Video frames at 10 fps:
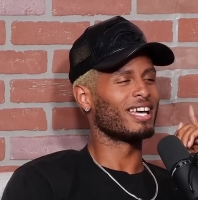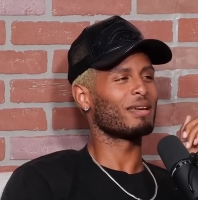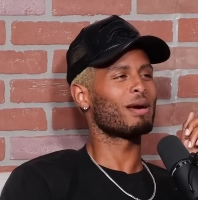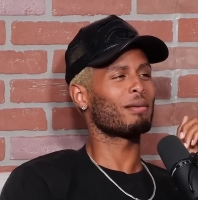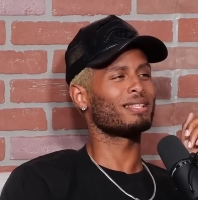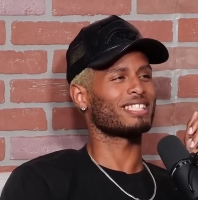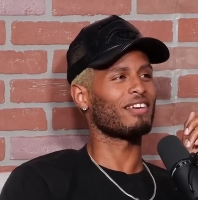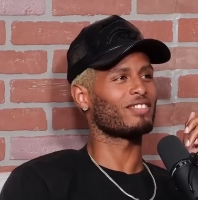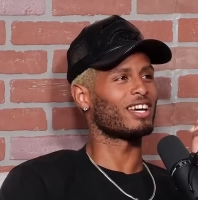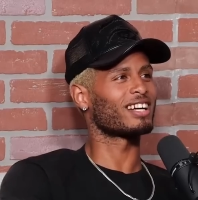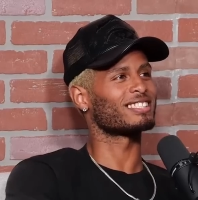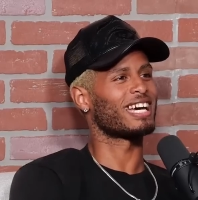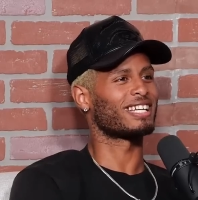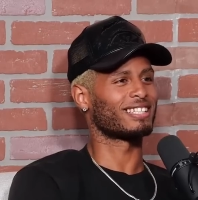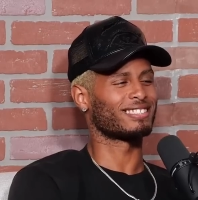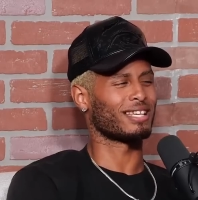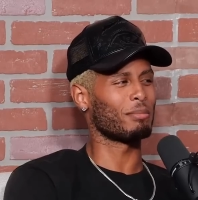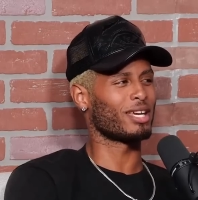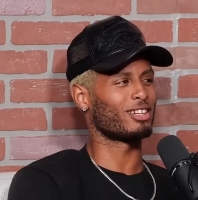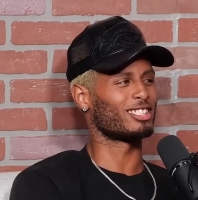He better be safe in there because like
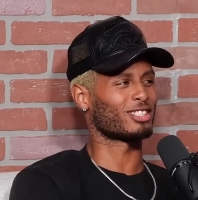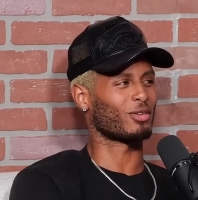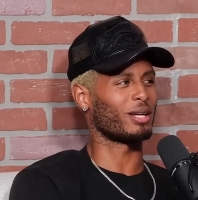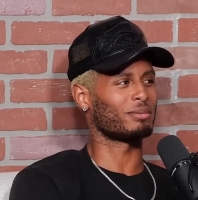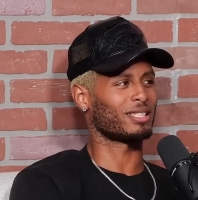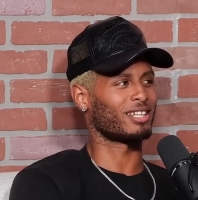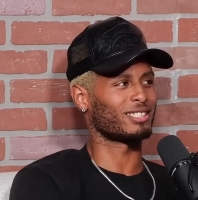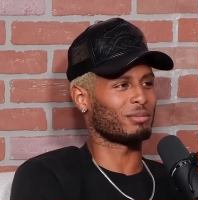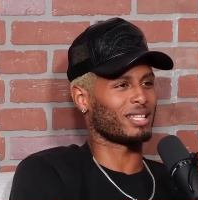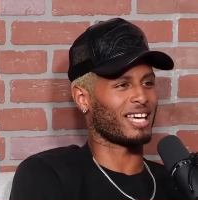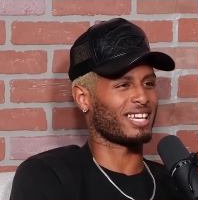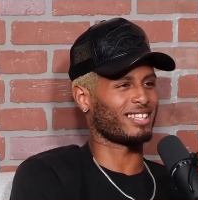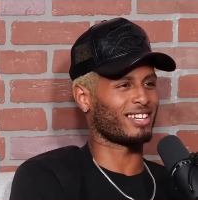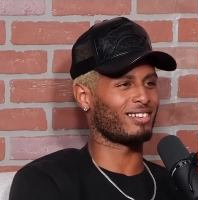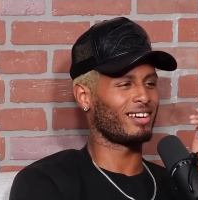some men are just creeps and they'll just be like, you know,